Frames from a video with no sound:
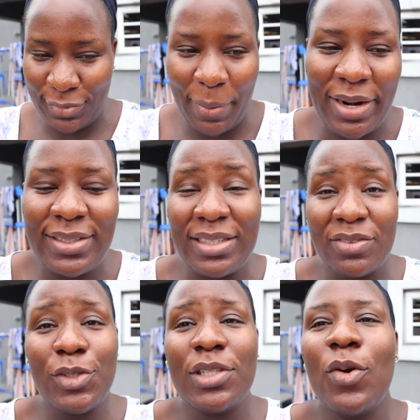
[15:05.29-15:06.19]
Amaracha has
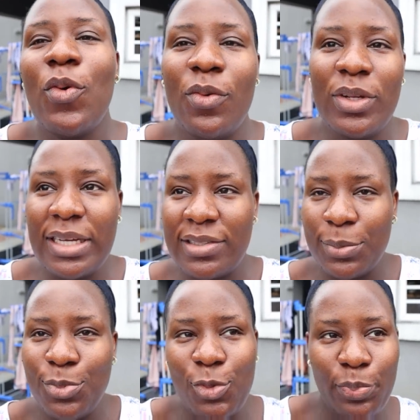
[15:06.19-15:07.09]
even seen one. One time she
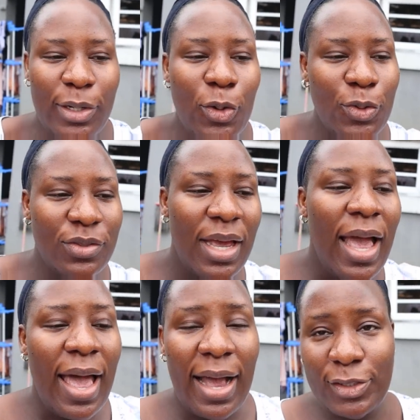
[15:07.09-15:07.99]
came to spread clothes
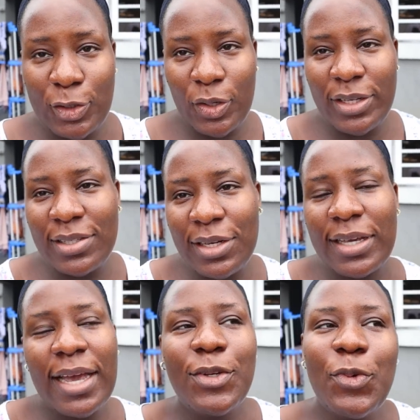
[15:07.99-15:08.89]
and she saw a
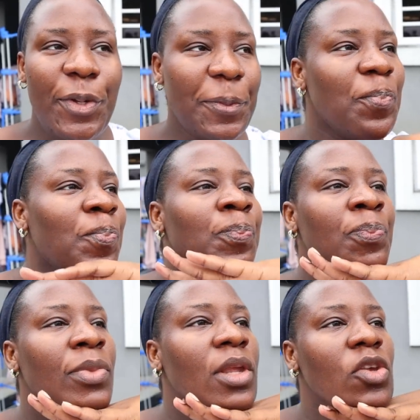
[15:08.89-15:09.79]
snake. Anyway,
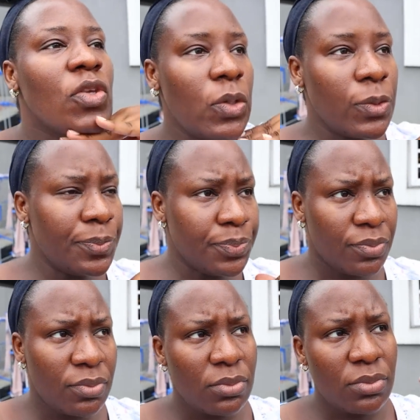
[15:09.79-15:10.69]
so
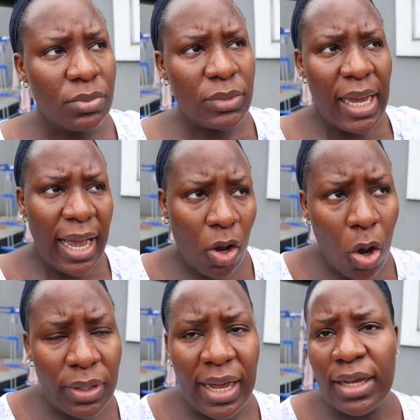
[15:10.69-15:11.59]
I
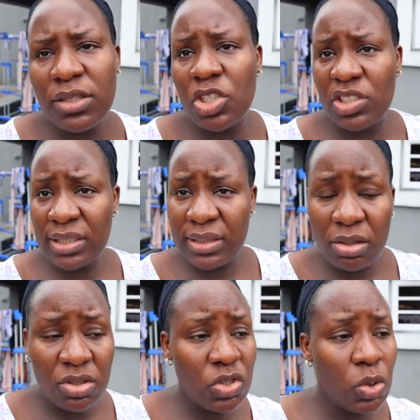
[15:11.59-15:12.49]
called her, she checked
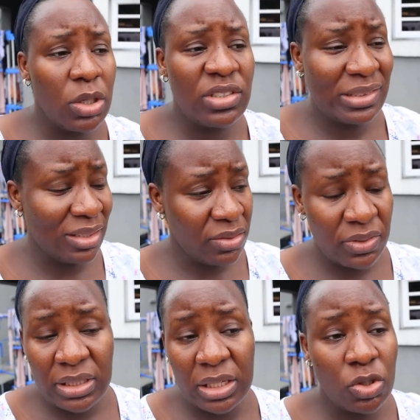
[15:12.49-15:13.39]
out the soil, checked out
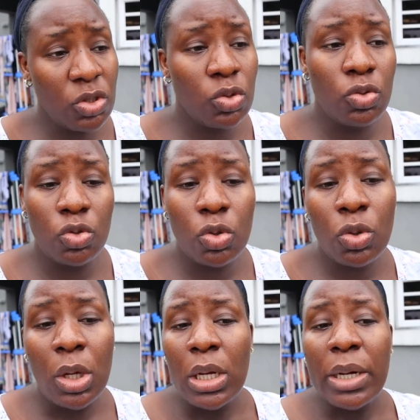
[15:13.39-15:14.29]
everything and just, you
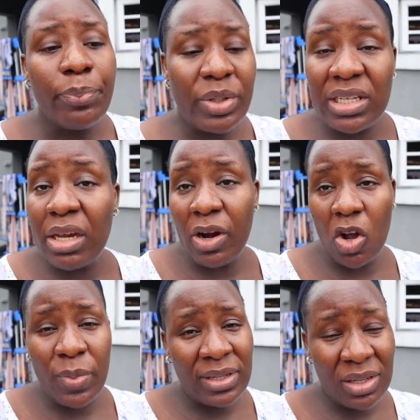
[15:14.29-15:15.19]
know, basically
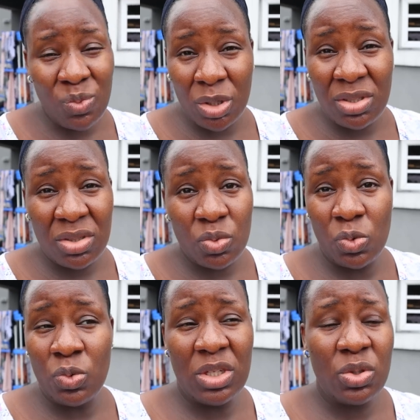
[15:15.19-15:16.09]
recommended what
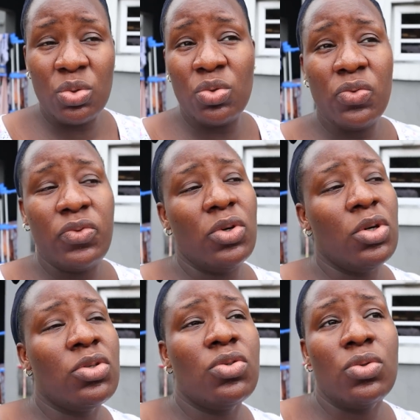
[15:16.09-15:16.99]
we need to do
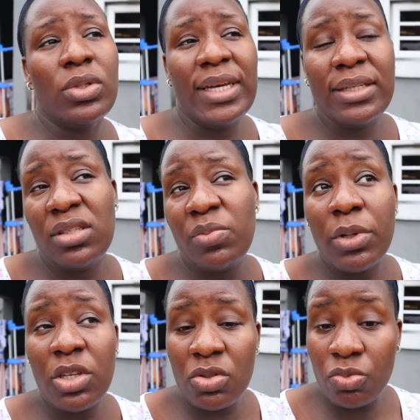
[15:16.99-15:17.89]
for us to get this
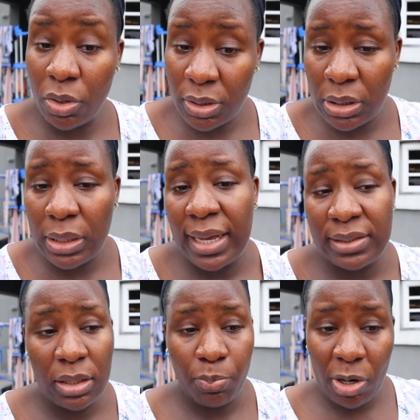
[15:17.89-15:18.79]
place running
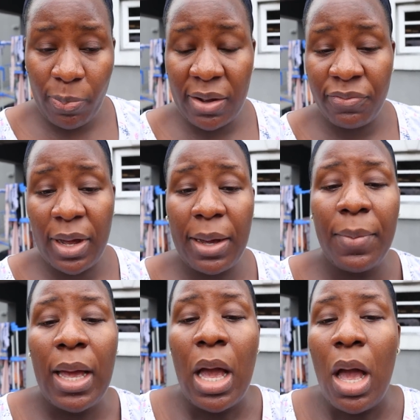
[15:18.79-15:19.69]
as a proper
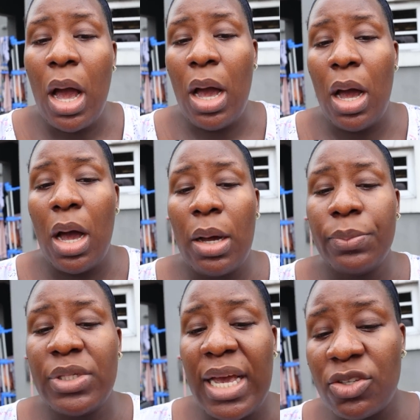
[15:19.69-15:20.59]
farm.
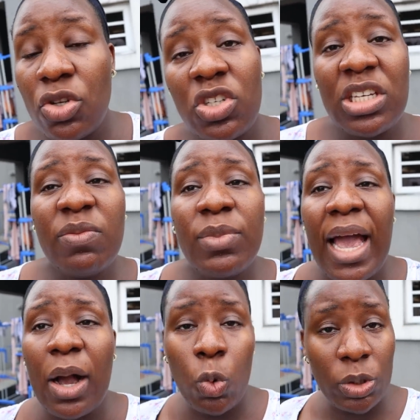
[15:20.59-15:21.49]
So she gave me
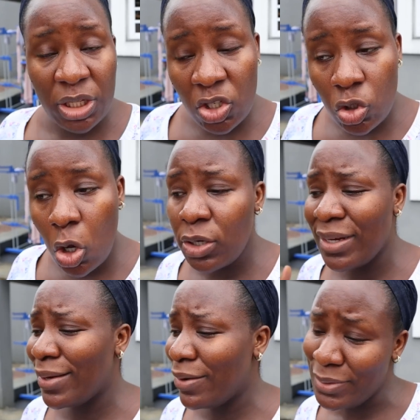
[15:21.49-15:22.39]
her
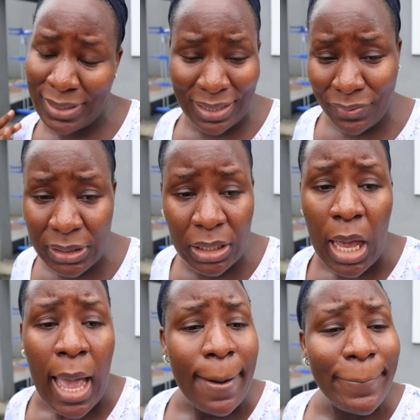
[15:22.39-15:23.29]
quotation and everything and everything.
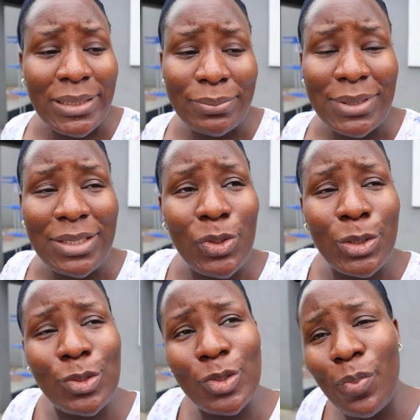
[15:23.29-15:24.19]
But the money
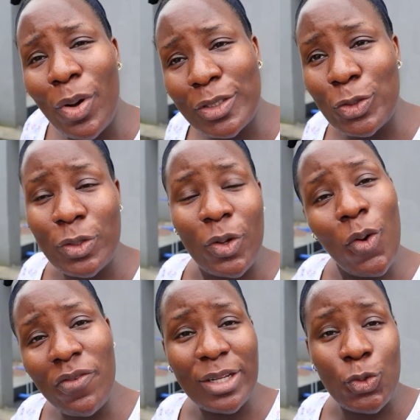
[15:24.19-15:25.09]
was too much. It was
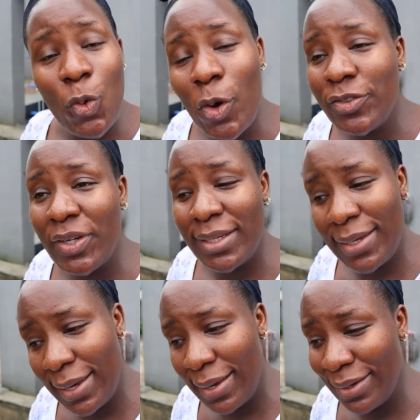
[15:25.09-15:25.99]
over
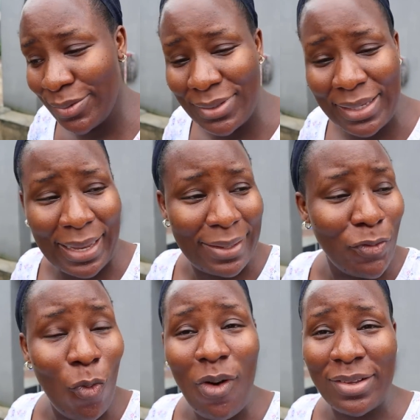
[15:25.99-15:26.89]
200K and I was just like,
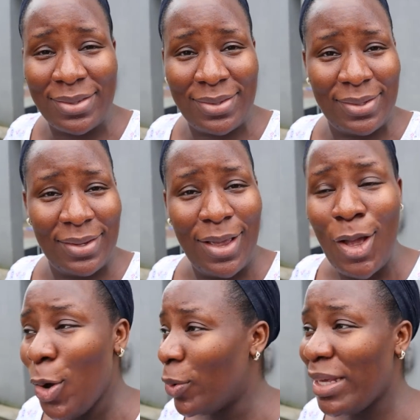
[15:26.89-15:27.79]
for what?
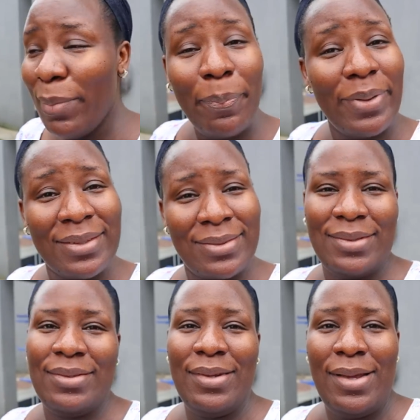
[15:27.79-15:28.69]
What am I
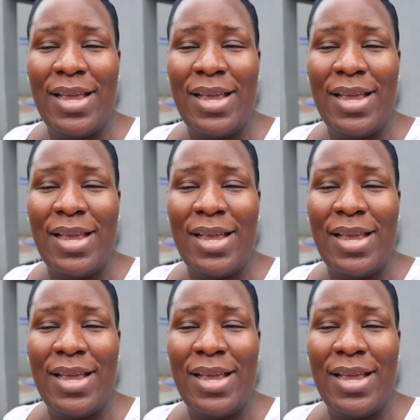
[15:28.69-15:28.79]
planting?